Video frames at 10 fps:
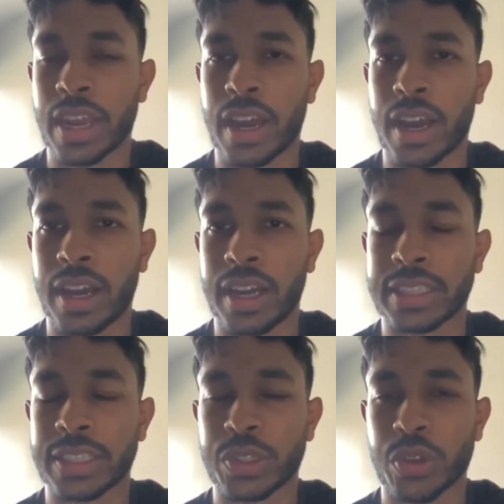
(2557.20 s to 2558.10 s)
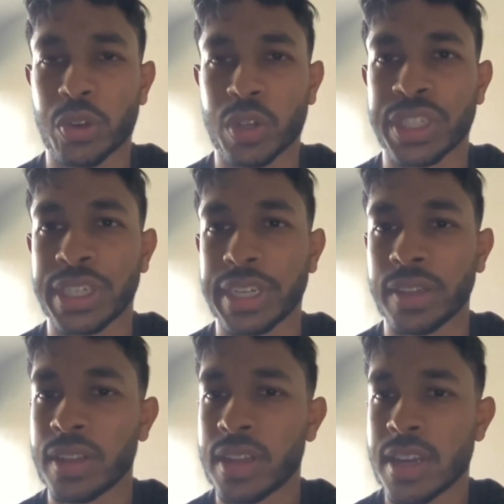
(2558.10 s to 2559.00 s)
answers your question,
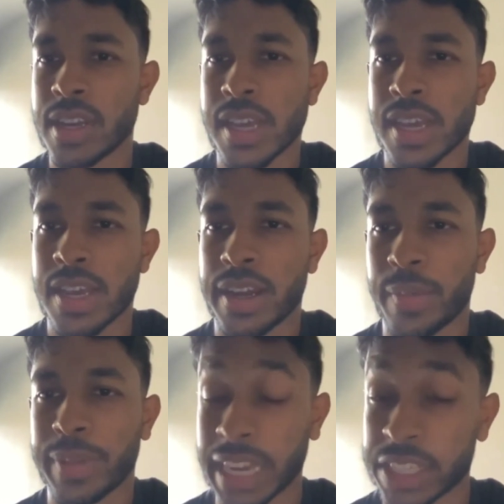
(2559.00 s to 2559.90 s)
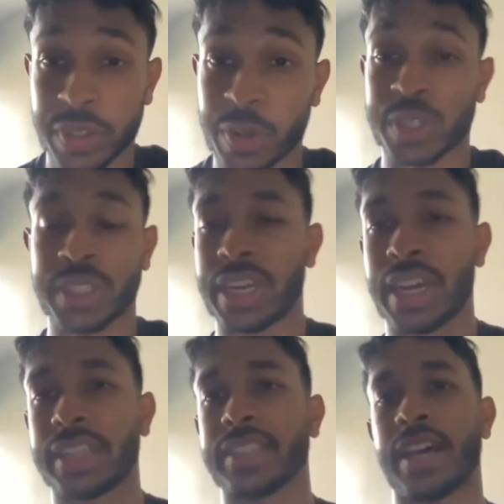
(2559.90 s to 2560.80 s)
Neil. But thanks for the question,
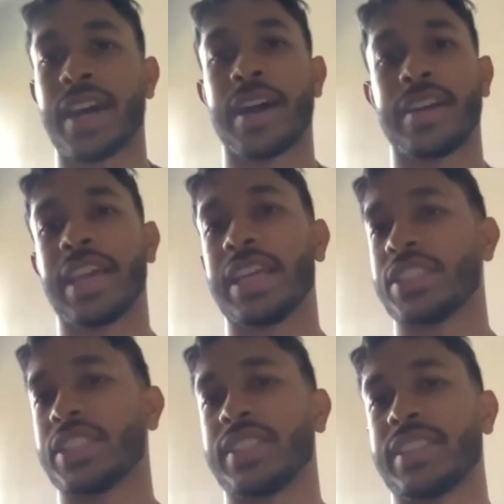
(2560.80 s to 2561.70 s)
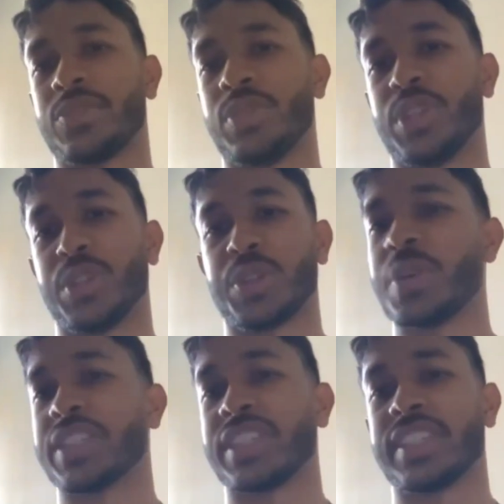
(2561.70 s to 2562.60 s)
guys. It's really good
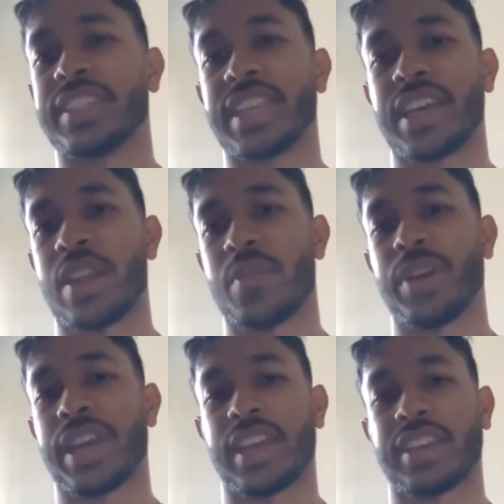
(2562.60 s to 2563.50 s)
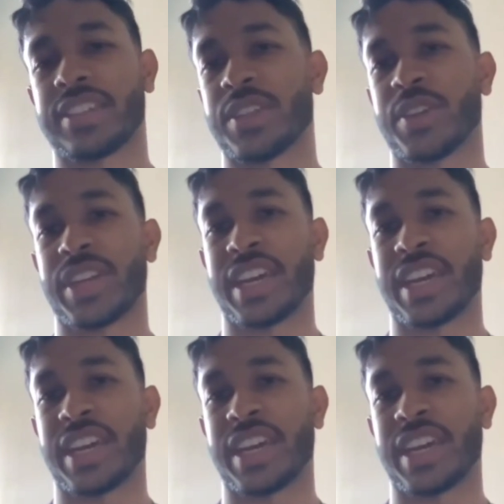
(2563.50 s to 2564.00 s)
questions that we're getting. So